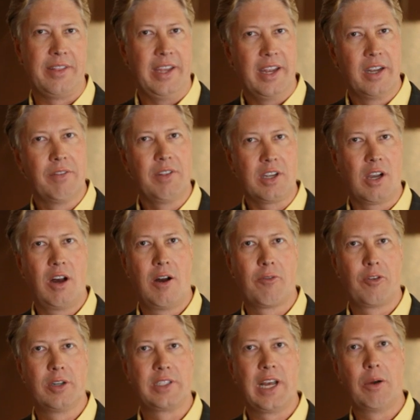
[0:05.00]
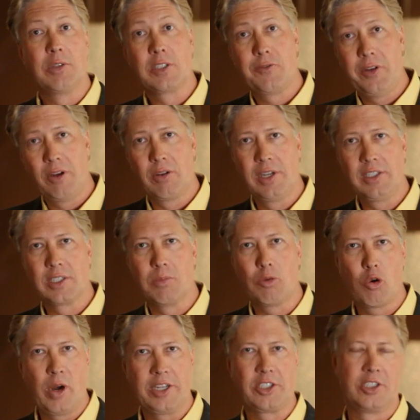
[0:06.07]
the end of the conference, I was fielding some
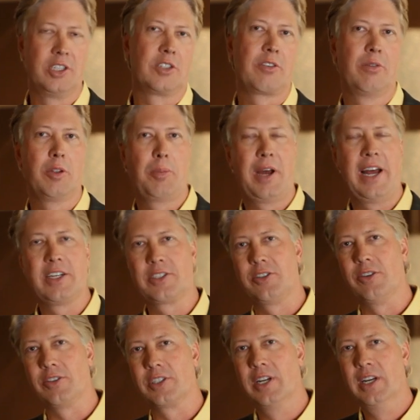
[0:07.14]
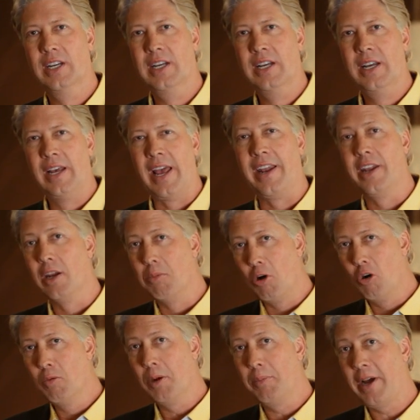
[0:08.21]
questions from the pastors. And in a
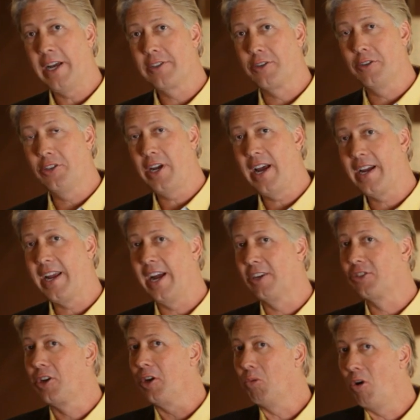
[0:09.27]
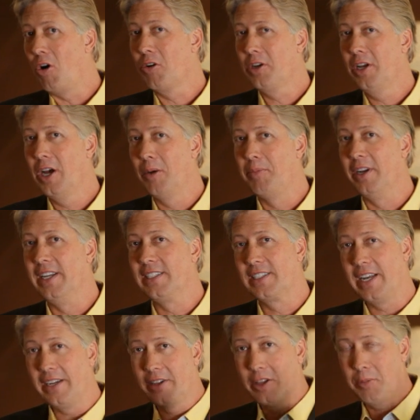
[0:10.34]
moment, Pastor Jack actually walked up and he
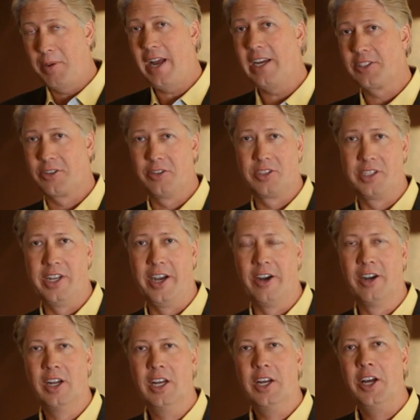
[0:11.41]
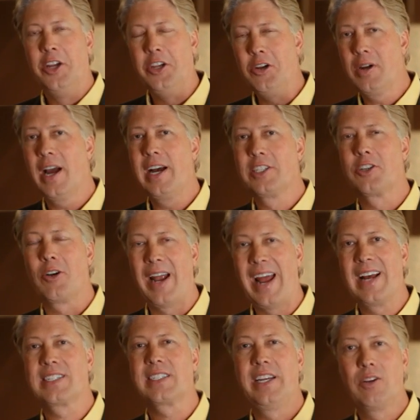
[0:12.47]
said to the pastors there, "You guys are
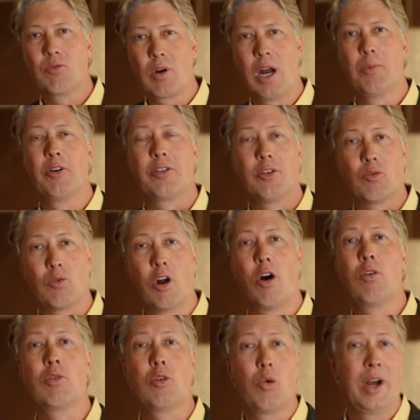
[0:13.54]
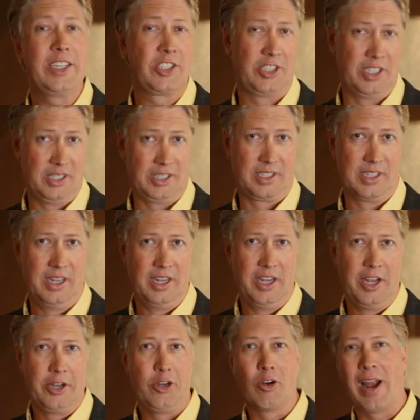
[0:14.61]
asking Robert the wrong questions.
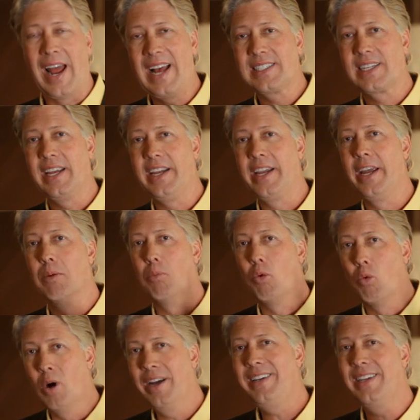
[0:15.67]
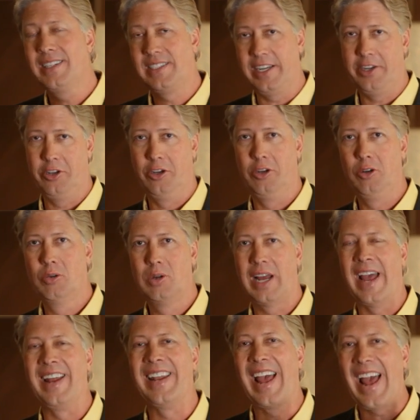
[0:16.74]
You're asking him what does he do
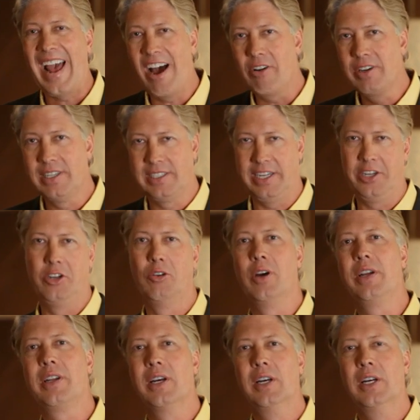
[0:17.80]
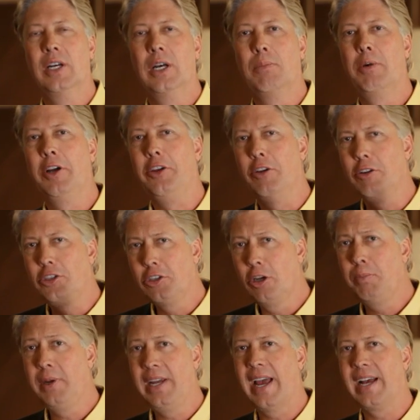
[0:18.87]
and how does he do it, but you
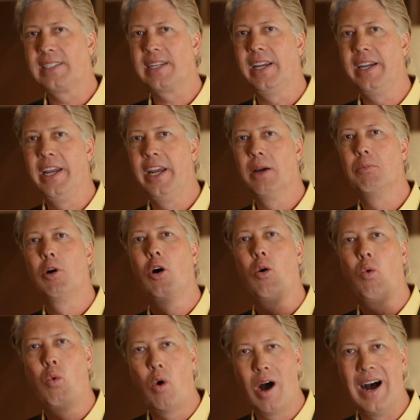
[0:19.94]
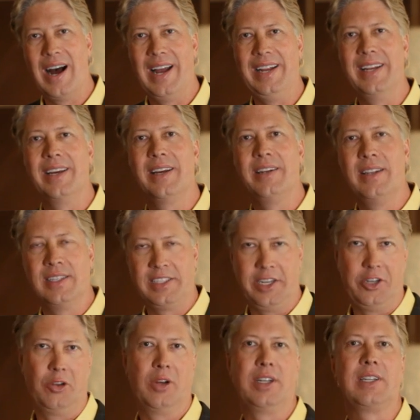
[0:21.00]
should be asking him why does he
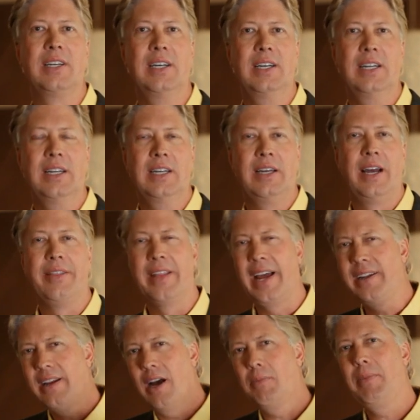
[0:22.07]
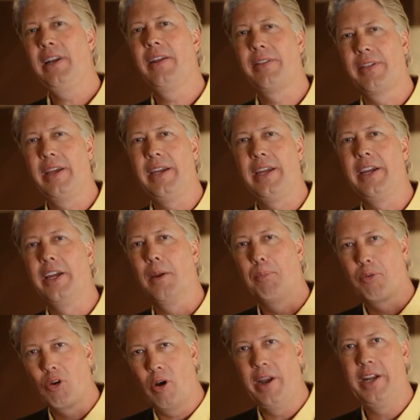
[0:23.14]
do it." And that got me to thinking and
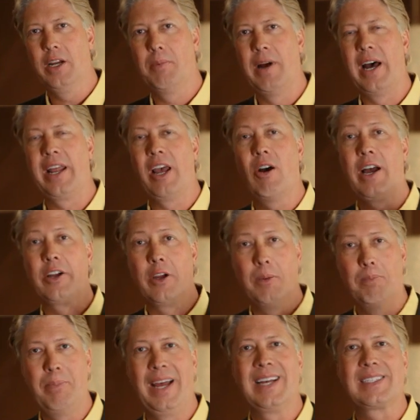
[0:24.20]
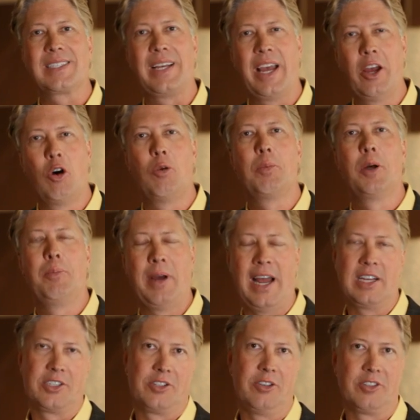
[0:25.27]
praying about how I could best help
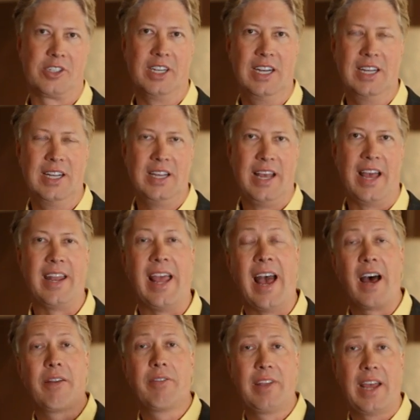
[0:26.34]
pastors. And out of